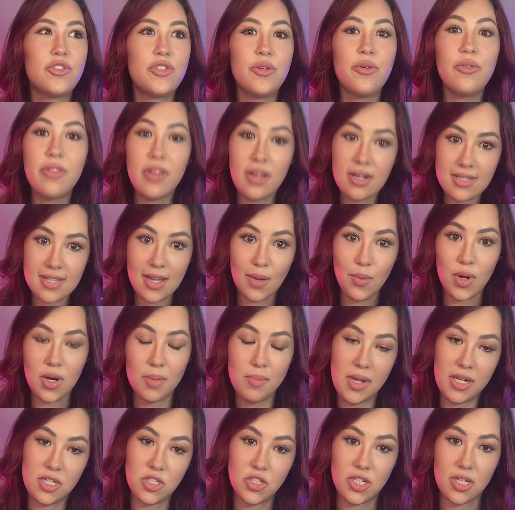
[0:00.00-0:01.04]
two things I want to
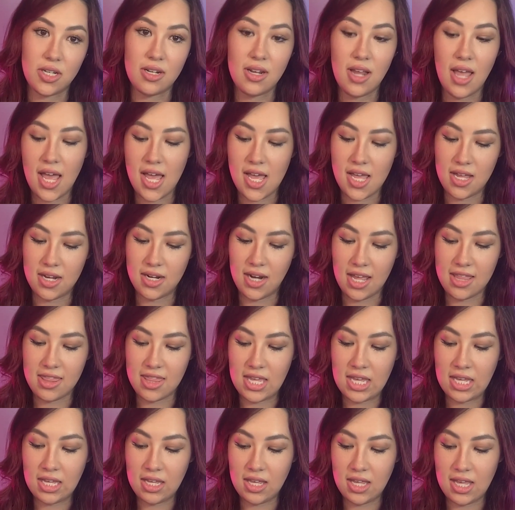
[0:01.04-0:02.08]
mention. And I
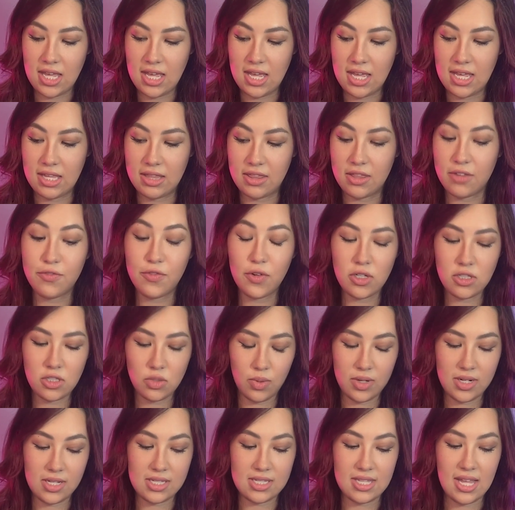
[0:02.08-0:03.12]
think the first
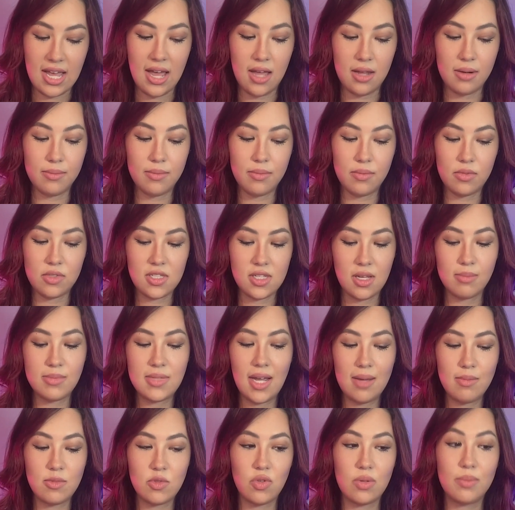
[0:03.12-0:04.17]
one is that
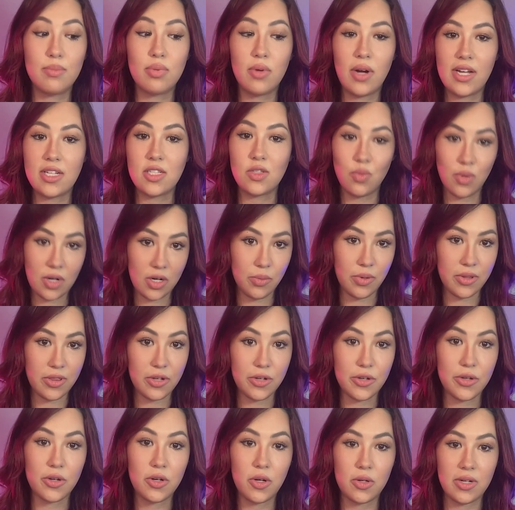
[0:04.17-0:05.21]
sometimes when brands work with a
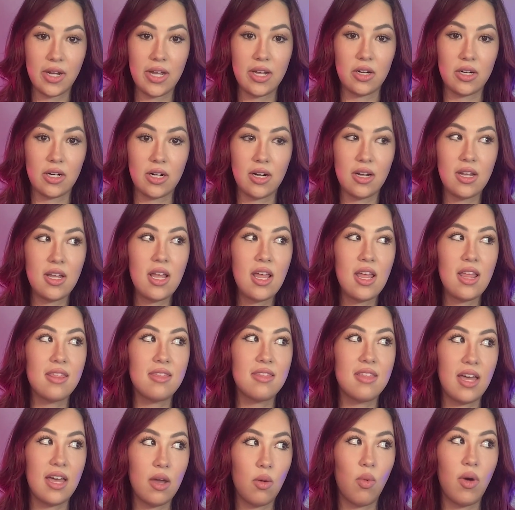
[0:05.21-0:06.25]
new creator,
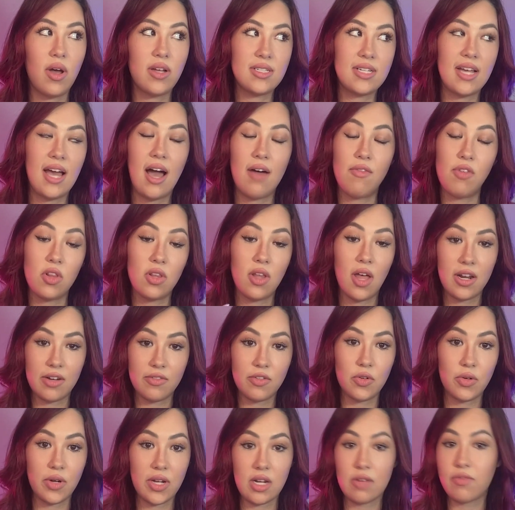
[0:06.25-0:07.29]
they want to have a lot
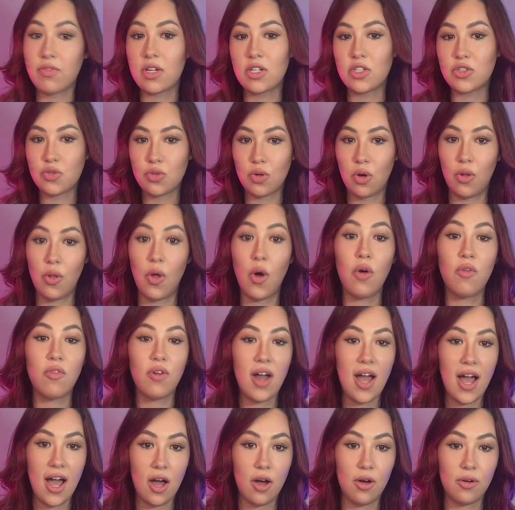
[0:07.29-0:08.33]
of creative control over
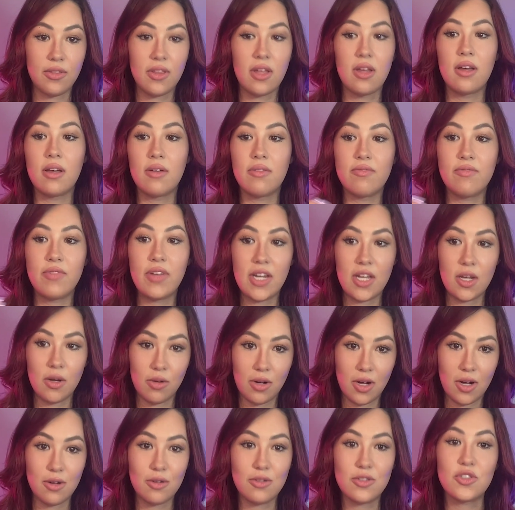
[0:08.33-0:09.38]
how the video
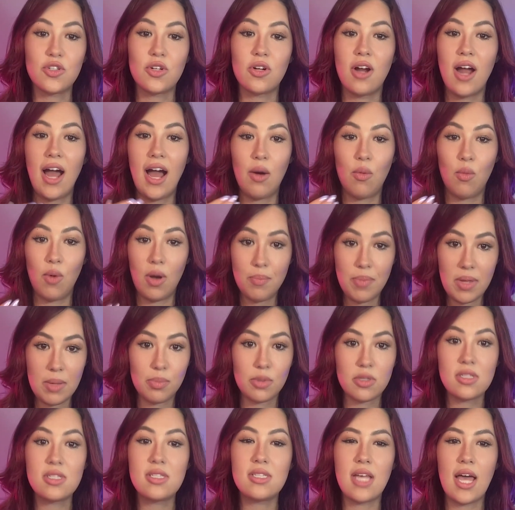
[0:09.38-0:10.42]
goes or what
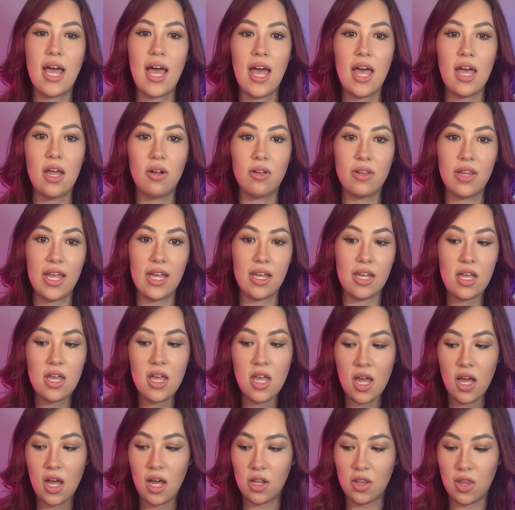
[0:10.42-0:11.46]
people say, or like
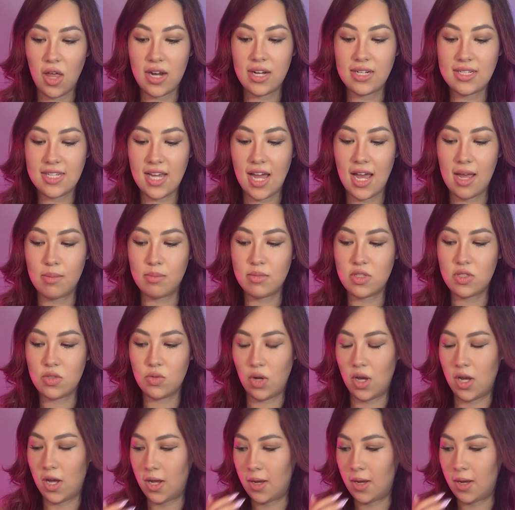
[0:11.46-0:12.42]
a lot of times,